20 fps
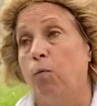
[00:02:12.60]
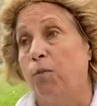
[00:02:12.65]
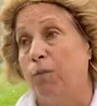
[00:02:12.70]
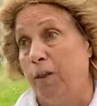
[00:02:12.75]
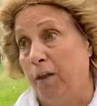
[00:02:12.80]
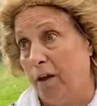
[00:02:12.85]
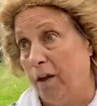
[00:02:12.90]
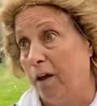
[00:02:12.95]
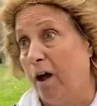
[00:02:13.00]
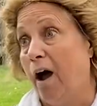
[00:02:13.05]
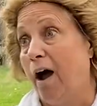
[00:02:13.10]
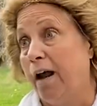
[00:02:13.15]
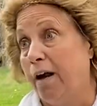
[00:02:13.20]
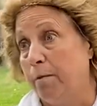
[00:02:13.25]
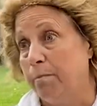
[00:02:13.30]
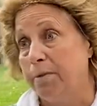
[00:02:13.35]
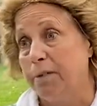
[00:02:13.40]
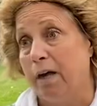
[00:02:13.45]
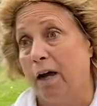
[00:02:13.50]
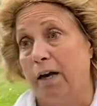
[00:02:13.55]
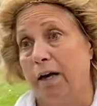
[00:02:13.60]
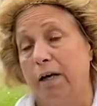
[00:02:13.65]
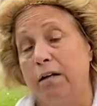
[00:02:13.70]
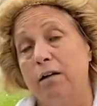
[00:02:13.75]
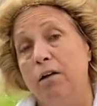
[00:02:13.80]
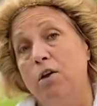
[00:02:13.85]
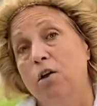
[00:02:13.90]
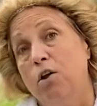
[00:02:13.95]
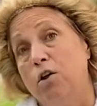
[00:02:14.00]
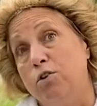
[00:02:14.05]
the items on it
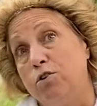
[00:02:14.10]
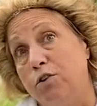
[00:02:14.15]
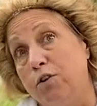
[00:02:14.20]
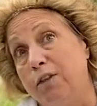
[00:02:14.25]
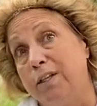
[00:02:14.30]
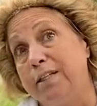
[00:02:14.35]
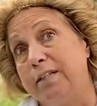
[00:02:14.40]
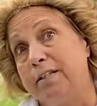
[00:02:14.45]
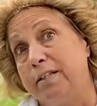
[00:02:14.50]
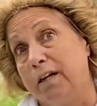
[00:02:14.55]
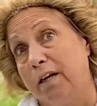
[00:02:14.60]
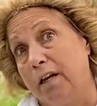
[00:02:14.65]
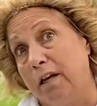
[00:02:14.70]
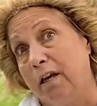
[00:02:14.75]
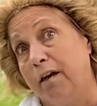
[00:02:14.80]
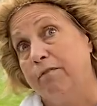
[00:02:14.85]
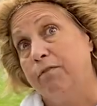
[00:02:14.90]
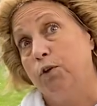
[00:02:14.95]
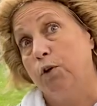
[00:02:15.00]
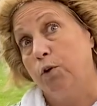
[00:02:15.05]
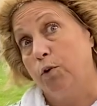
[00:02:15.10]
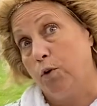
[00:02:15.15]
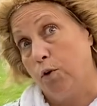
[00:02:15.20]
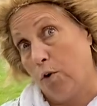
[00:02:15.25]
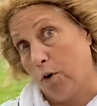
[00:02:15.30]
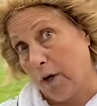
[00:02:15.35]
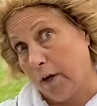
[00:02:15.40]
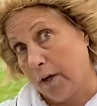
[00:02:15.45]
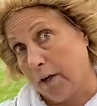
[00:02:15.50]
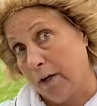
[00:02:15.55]
to the city of New
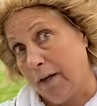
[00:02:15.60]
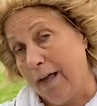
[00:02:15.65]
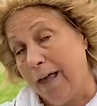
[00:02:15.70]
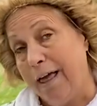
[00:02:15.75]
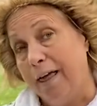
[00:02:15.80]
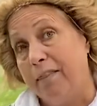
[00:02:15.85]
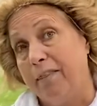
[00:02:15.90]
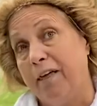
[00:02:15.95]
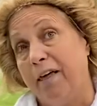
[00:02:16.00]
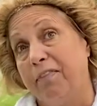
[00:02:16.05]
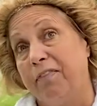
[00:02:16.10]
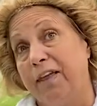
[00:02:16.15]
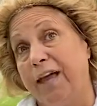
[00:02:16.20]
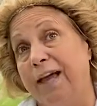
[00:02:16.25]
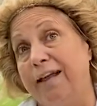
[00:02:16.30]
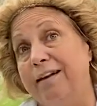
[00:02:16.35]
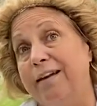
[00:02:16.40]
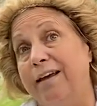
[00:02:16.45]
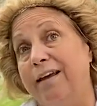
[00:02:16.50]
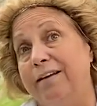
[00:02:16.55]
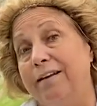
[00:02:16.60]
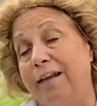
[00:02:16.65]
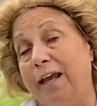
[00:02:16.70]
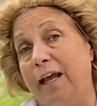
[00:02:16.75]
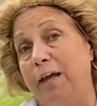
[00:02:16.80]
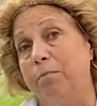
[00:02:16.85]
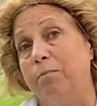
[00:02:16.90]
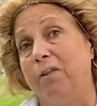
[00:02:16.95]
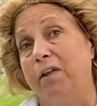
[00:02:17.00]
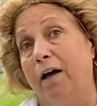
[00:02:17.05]
York, that then
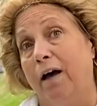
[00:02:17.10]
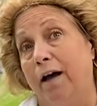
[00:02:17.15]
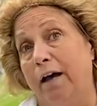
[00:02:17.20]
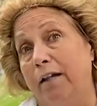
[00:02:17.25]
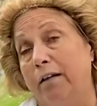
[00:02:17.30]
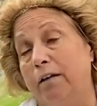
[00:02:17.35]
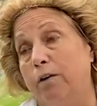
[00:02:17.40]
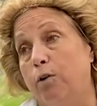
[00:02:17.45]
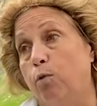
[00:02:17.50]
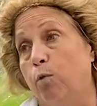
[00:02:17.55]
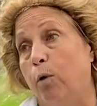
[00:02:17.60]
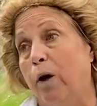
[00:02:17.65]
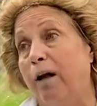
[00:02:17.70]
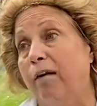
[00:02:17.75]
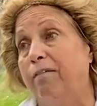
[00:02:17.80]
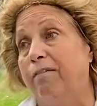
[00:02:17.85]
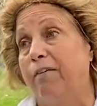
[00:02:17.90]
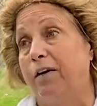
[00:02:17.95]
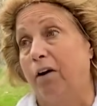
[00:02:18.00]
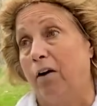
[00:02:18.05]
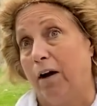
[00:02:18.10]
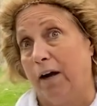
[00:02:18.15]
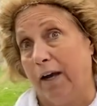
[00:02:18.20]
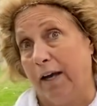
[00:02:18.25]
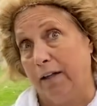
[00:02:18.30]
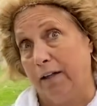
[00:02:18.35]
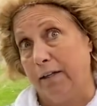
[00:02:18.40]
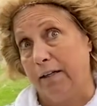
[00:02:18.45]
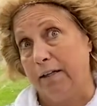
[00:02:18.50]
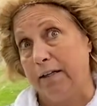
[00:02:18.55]
named the island Welfare
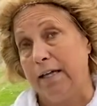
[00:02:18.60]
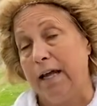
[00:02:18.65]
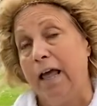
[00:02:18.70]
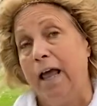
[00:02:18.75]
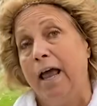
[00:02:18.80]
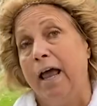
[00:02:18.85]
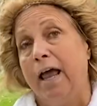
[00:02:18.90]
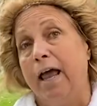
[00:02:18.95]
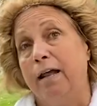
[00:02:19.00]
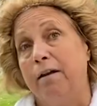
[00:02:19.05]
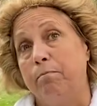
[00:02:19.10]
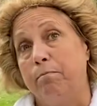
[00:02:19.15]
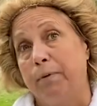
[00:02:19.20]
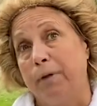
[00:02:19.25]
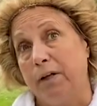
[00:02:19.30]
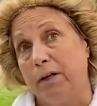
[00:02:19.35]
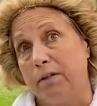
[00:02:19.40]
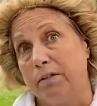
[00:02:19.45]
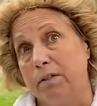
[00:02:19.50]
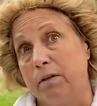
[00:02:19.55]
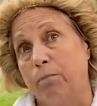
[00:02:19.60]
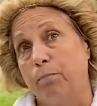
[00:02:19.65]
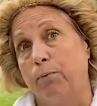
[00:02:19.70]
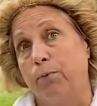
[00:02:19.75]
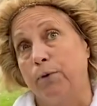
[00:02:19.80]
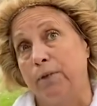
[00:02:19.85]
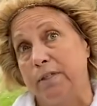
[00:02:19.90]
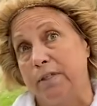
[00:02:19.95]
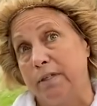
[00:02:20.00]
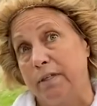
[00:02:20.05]
Island and built
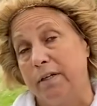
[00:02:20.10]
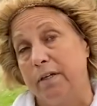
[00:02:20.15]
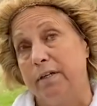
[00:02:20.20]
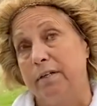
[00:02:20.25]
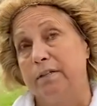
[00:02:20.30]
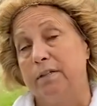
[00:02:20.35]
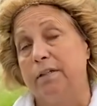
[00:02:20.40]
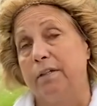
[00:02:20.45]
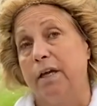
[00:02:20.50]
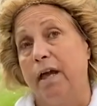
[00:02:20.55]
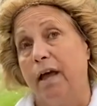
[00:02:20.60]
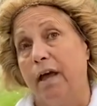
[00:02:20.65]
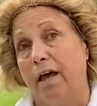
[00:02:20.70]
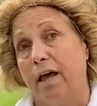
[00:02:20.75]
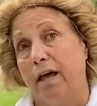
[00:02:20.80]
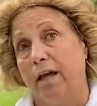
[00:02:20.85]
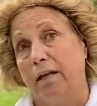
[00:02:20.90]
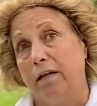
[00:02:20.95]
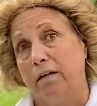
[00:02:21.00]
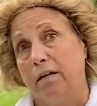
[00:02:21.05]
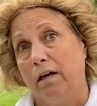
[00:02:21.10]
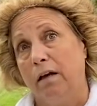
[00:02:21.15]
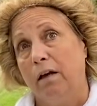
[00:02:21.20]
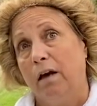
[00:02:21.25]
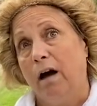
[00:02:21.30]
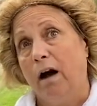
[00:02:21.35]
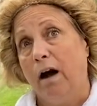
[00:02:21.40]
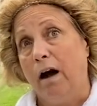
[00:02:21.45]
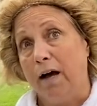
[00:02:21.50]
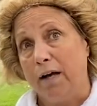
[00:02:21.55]
prisons and
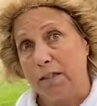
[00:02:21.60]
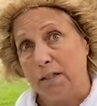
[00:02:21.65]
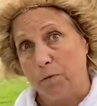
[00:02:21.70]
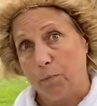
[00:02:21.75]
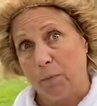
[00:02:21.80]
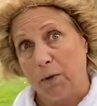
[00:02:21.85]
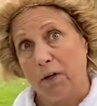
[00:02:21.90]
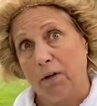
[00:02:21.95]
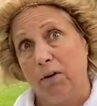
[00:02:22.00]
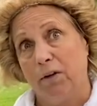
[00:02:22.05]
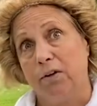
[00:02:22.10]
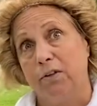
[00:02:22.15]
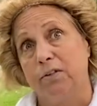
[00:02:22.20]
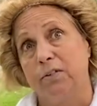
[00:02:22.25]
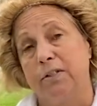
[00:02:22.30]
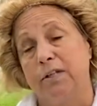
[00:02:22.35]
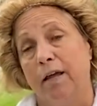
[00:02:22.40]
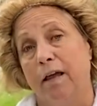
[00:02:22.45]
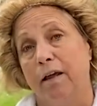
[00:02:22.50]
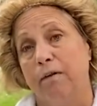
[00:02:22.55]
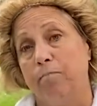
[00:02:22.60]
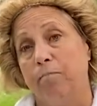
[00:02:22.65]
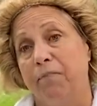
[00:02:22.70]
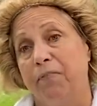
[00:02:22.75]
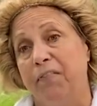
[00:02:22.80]
hospitals and